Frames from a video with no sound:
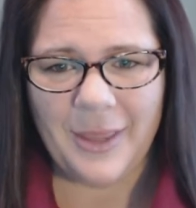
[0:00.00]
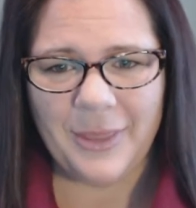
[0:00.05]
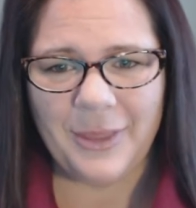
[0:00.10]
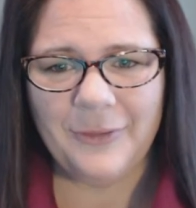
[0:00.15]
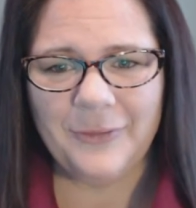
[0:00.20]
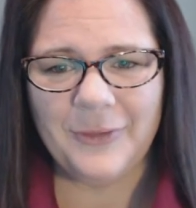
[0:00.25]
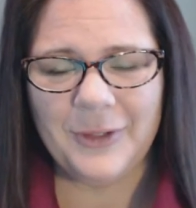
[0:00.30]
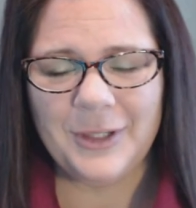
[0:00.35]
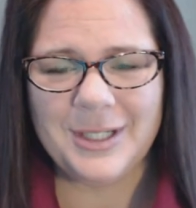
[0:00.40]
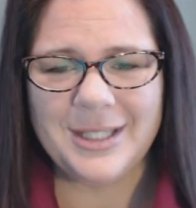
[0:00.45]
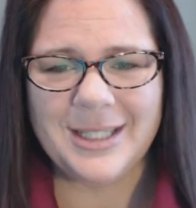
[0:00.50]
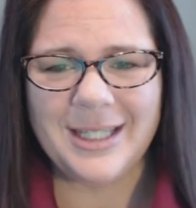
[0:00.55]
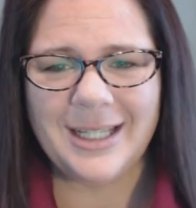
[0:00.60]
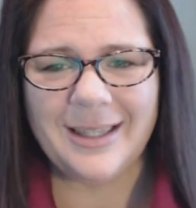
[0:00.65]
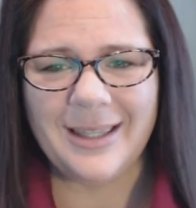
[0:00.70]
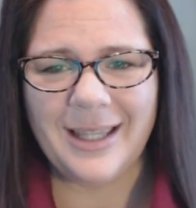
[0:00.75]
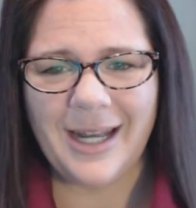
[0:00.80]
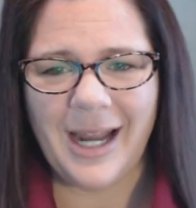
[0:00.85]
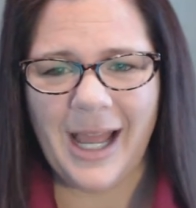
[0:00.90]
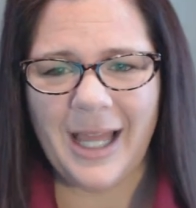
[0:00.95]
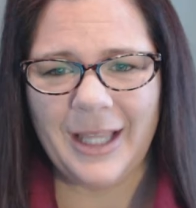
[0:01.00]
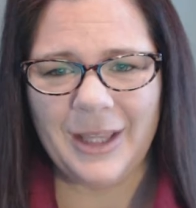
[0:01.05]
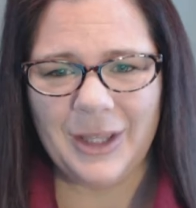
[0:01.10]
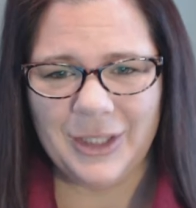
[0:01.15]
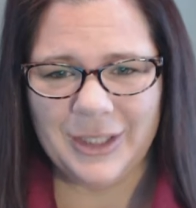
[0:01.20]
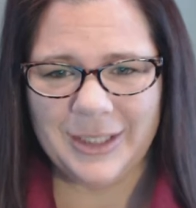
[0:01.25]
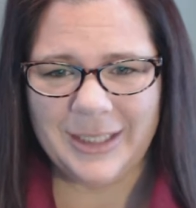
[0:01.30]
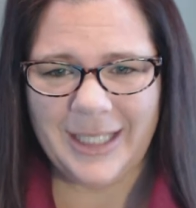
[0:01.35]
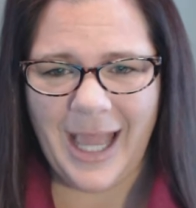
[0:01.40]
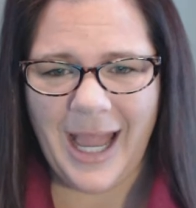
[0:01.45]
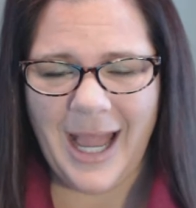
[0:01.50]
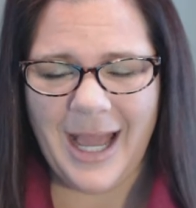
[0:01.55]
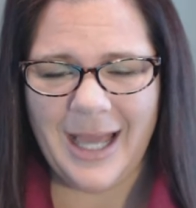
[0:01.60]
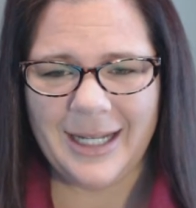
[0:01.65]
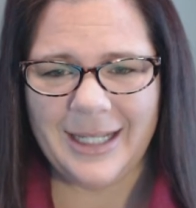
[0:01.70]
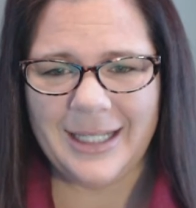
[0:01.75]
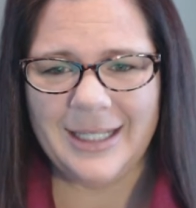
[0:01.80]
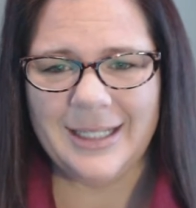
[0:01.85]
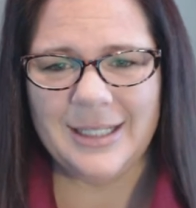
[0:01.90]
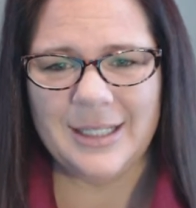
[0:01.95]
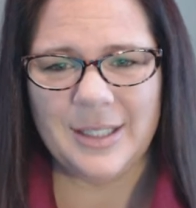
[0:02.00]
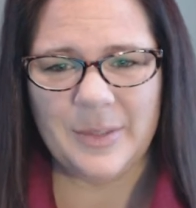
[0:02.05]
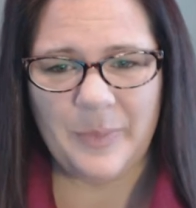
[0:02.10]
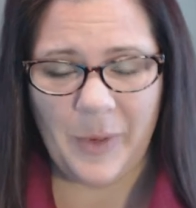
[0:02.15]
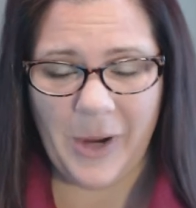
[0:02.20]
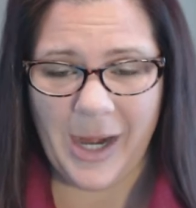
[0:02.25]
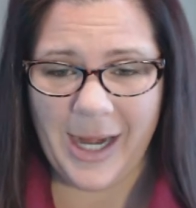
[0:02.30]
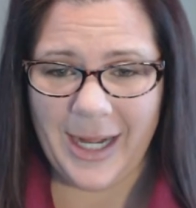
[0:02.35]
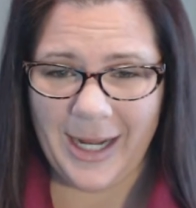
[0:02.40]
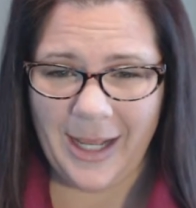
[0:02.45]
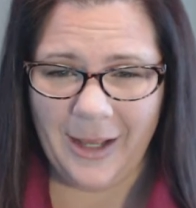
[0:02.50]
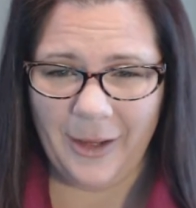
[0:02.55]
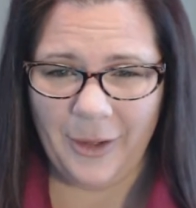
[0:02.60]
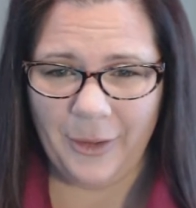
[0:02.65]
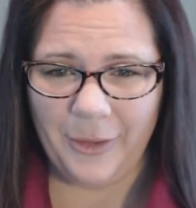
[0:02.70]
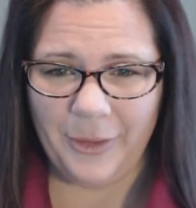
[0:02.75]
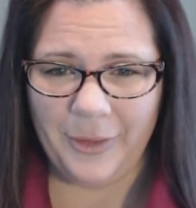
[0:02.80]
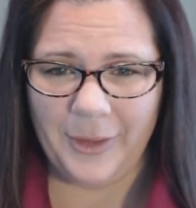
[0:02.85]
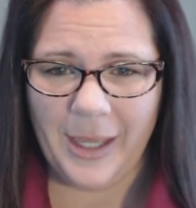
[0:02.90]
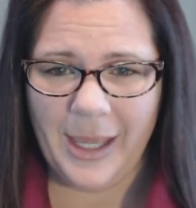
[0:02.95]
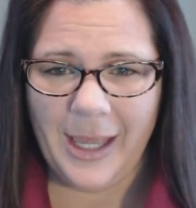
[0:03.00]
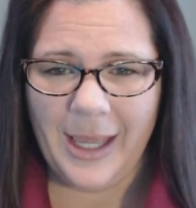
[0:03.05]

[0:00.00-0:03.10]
The first thing that I look at is brain health.